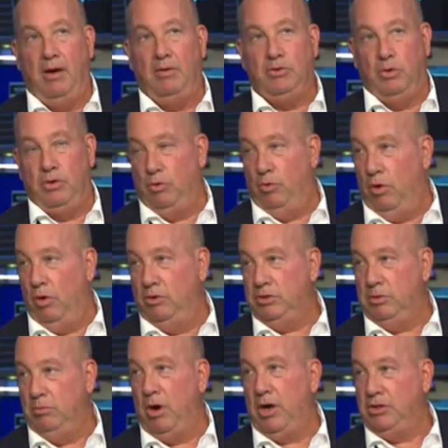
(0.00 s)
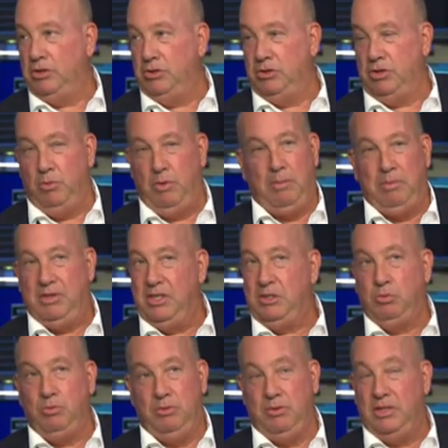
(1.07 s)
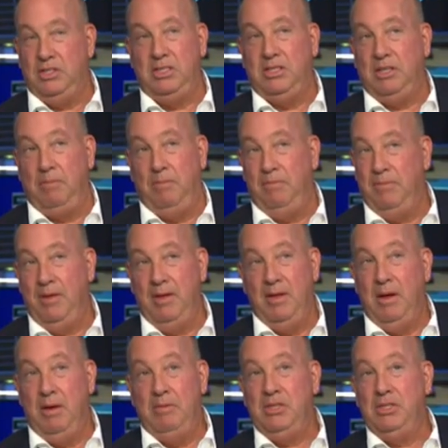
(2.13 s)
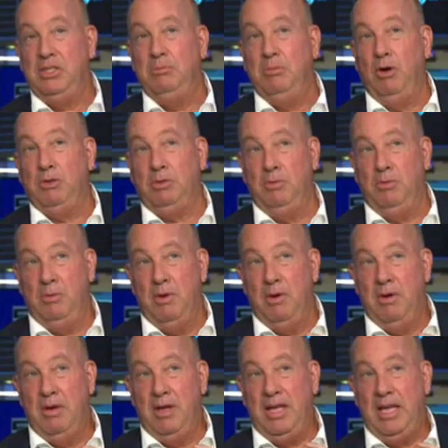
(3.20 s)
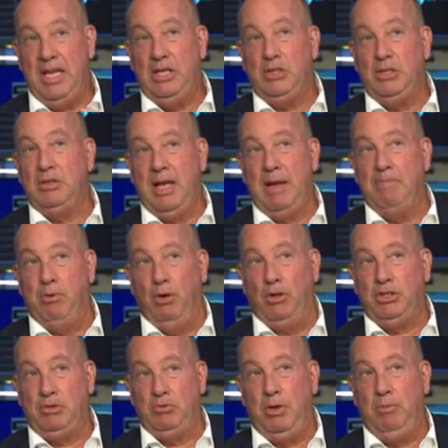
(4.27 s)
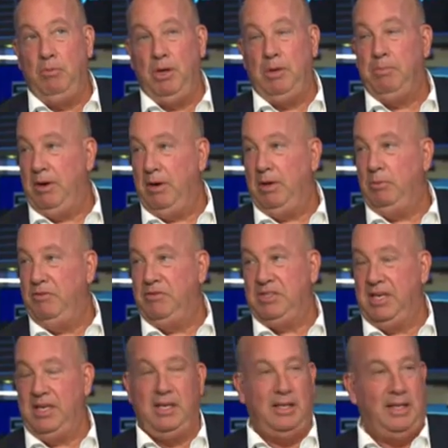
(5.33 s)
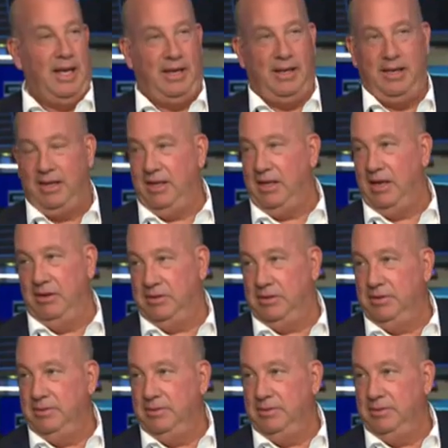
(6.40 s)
During the rolls, the market's usually weak. But this is the most intraday bullish week period we've seen in like years.